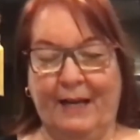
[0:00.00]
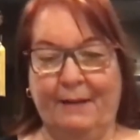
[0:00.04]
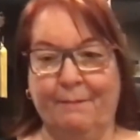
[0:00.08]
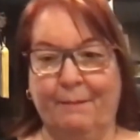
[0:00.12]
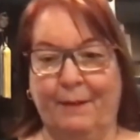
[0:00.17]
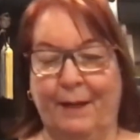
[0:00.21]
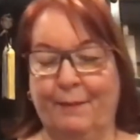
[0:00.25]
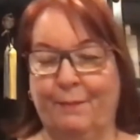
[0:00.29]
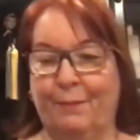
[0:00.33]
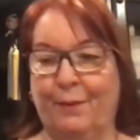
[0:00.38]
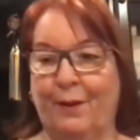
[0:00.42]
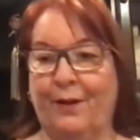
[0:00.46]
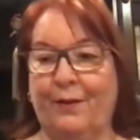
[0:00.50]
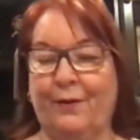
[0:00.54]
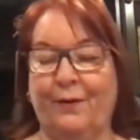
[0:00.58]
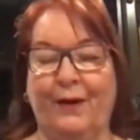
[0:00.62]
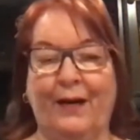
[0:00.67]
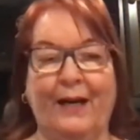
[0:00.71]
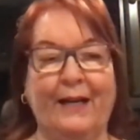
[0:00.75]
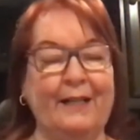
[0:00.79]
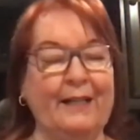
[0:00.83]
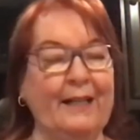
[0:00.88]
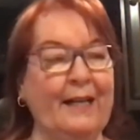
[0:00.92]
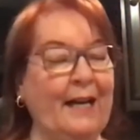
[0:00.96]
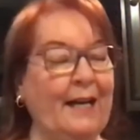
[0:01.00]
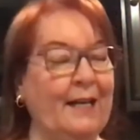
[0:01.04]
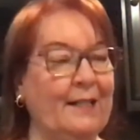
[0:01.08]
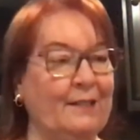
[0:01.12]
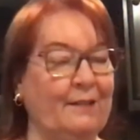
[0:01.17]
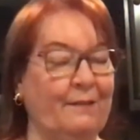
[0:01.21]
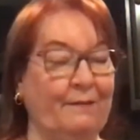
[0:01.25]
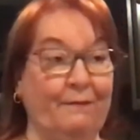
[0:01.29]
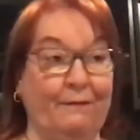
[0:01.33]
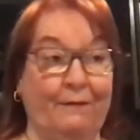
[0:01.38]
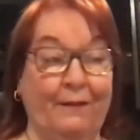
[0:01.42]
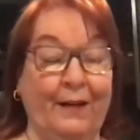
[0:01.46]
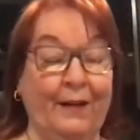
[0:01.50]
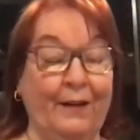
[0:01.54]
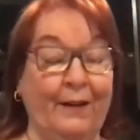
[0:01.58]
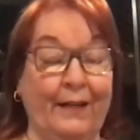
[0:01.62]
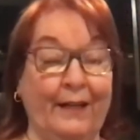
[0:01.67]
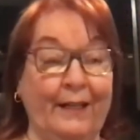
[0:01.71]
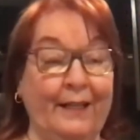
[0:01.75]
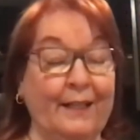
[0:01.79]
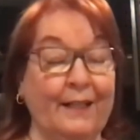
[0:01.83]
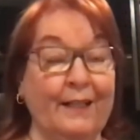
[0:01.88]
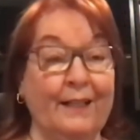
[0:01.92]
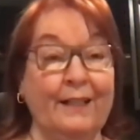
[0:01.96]
My brother Andy has a
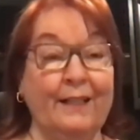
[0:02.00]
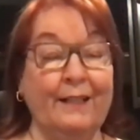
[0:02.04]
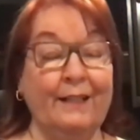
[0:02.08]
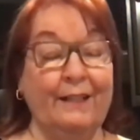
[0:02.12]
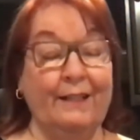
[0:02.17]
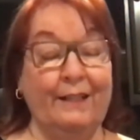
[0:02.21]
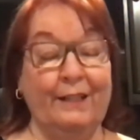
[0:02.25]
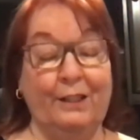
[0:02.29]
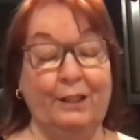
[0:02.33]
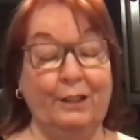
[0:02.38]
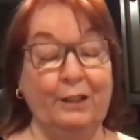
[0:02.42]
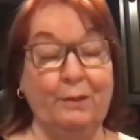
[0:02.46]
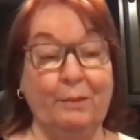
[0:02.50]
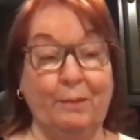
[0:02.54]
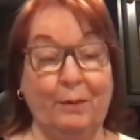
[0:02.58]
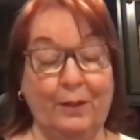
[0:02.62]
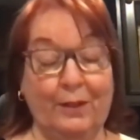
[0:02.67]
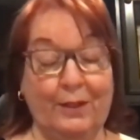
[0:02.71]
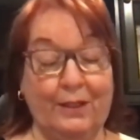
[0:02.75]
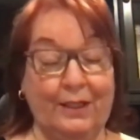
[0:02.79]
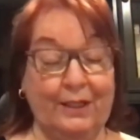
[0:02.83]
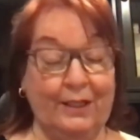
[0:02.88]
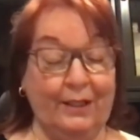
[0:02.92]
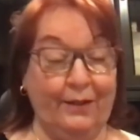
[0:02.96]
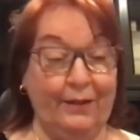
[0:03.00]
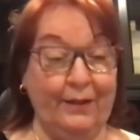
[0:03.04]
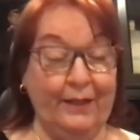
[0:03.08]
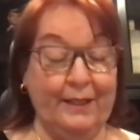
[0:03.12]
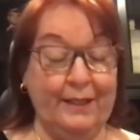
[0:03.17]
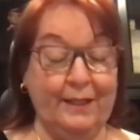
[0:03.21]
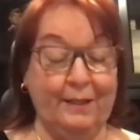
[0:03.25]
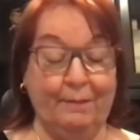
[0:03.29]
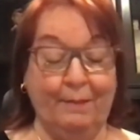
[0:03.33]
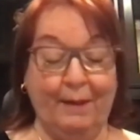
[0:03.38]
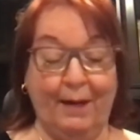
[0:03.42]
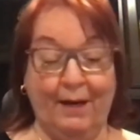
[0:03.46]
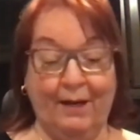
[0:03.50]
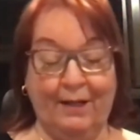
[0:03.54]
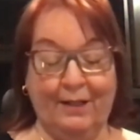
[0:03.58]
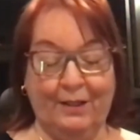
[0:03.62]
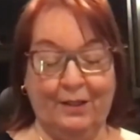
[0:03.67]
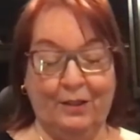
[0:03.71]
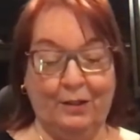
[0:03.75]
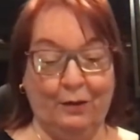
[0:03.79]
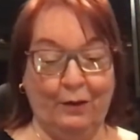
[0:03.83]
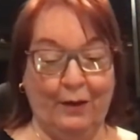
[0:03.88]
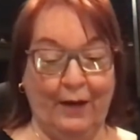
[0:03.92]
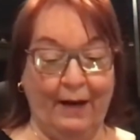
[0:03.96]
very humorous series about
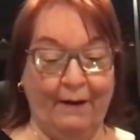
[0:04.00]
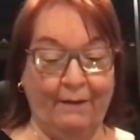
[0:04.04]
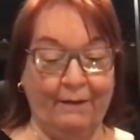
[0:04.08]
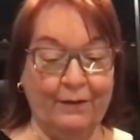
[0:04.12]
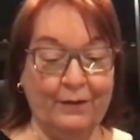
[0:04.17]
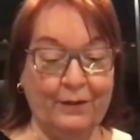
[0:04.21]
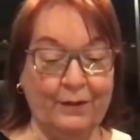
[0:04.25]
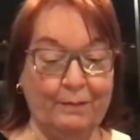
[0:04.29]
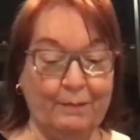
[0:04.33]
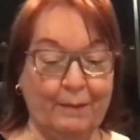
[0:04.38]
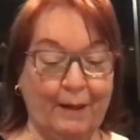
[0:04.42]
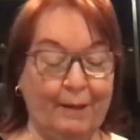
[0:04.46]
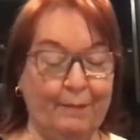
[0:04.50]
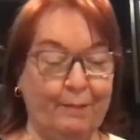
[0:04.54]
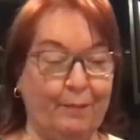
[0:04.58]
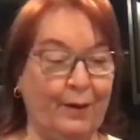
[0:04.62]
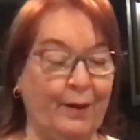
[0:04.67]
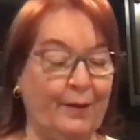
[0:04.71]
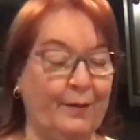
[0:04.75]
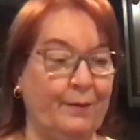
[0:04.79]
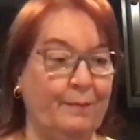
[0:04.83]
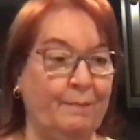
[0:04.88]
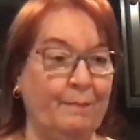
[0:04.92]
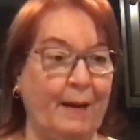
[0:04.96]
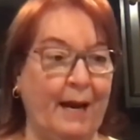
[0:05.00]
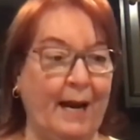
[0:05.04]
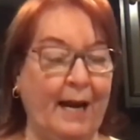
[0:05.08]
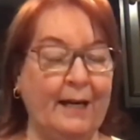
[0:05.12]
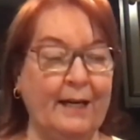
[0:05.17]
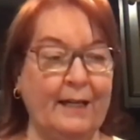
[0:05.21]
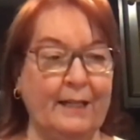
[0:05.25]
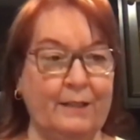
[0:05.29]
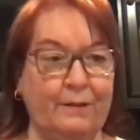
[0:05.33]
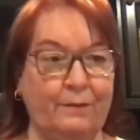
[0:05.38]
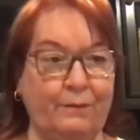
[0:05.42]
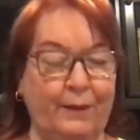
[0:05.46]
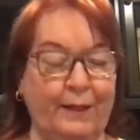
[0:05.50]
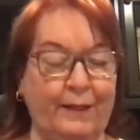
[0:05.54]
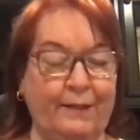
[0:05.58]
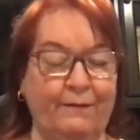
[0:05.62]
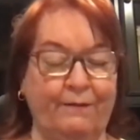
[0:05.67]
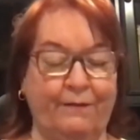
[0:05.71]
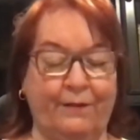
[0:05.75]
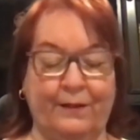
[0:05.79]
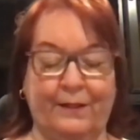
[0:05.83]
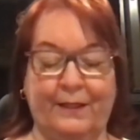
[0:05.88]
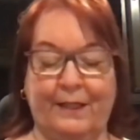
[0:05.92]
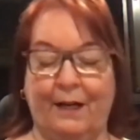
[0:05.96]
his travels. My brother Matt has written
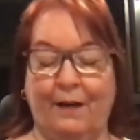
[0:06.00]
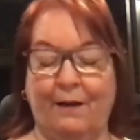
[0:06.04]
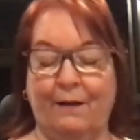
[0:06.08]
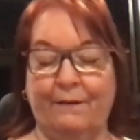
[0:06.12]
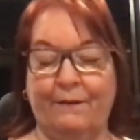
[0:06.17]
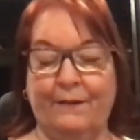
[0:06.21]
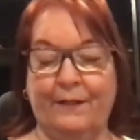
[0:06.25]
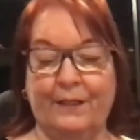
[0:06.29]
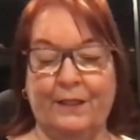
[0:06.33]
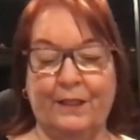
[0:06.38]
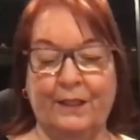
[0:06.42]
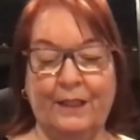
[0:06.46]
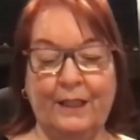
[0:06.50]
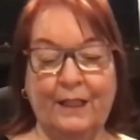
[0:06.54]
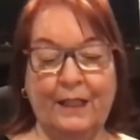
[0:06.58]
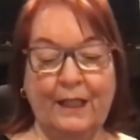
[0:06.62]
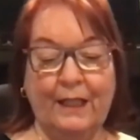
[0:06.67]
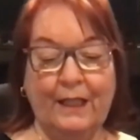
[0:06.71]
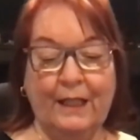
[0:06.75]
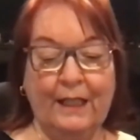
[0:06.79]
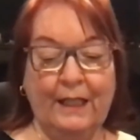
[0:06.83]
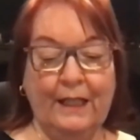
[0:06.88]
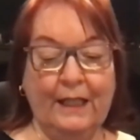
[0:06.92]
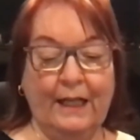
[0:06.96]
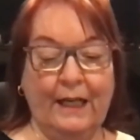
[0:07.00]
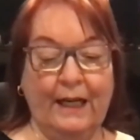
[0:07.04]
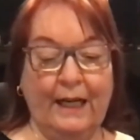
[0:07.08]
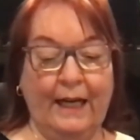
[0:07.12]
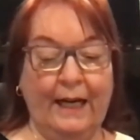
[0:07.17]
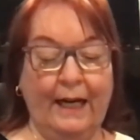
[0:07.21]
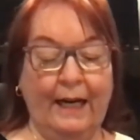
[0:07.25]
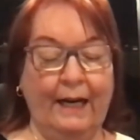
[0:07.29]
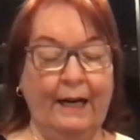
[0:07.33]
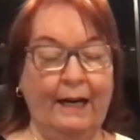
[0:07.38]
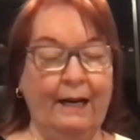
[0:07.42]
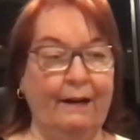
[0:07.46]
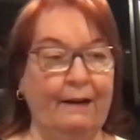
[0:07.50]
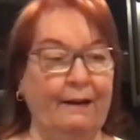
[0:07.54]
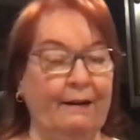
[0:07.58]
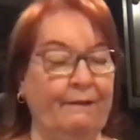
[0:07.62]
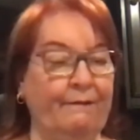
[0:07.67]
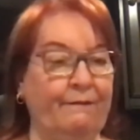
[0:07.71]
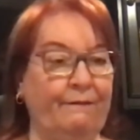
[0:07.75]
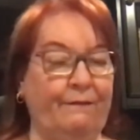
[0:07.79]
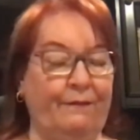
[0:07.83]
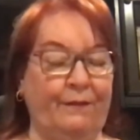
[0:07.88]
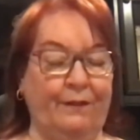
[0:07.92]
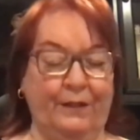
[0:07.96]
for television
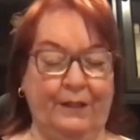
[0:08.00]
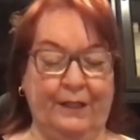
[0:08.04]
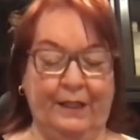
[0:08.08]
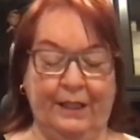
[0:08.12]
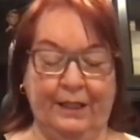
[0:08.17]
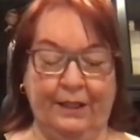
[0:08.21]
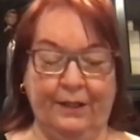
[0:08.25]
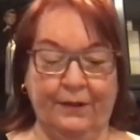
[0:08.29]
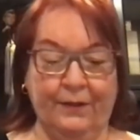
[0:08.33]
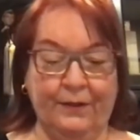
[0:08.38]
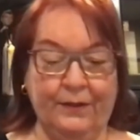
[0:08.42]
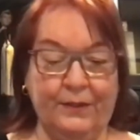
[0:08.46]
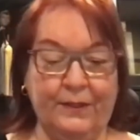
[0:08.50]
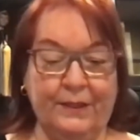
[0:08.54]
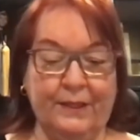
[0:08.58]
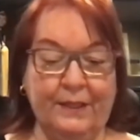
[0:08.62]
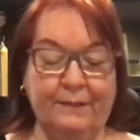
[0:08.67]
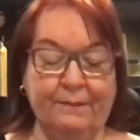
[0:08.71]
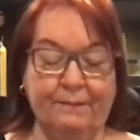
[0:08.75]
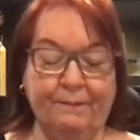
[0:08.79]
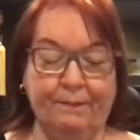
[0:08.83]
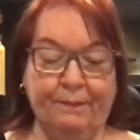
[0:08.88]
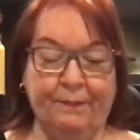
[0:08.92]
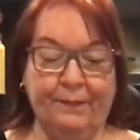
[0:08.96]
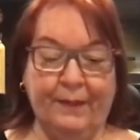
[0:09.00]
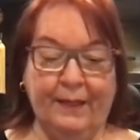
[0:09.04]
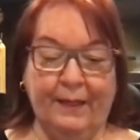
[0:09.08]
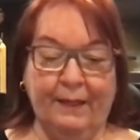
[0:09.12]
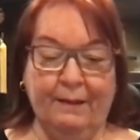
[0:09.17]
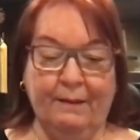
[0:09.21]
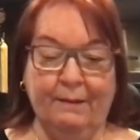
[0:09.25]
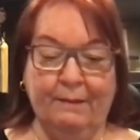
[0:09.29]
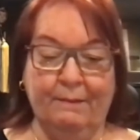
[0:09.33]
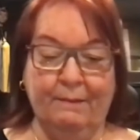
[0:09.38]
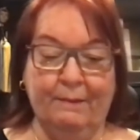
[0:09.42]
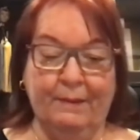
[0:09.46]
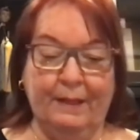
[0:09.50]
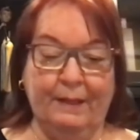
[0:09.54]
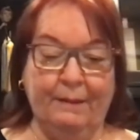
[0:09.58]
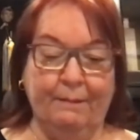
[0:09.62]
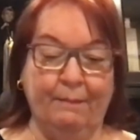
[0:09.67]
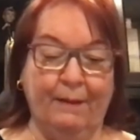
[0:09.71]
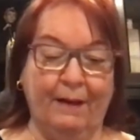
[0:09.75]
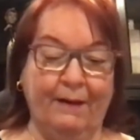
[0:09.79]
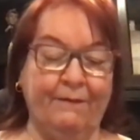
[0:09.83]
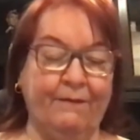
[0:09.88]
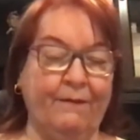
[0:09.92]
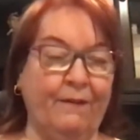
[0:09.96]
for years.
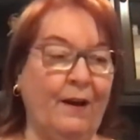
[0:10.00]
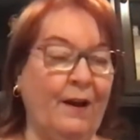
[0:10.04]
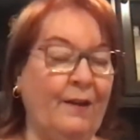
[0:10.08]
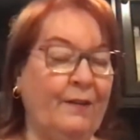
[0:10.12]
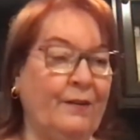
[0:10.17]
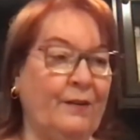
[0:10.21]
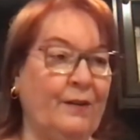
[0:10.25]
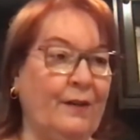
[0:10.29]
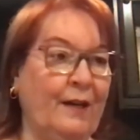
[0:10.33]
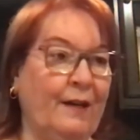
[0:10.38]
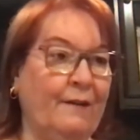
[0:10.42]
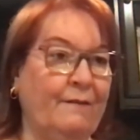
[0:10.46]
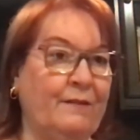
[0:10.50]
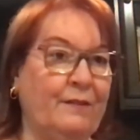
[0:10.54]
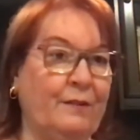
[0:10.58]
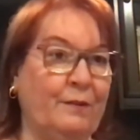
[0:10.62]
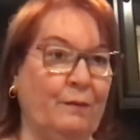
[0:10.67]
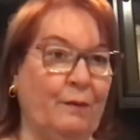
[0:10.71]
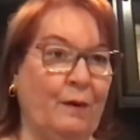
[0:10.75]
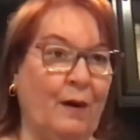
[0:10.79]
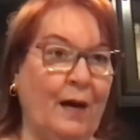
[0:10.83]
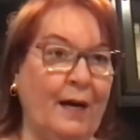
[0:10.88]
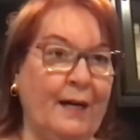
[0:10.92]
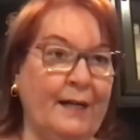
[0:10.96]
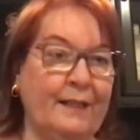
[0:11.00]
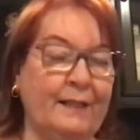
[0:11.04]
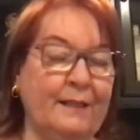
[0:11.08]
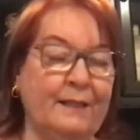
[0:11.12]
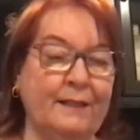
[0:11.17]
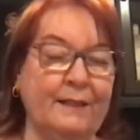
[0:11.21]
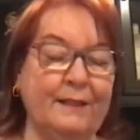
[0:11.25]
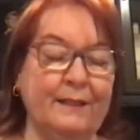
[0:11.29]
My father loved to write.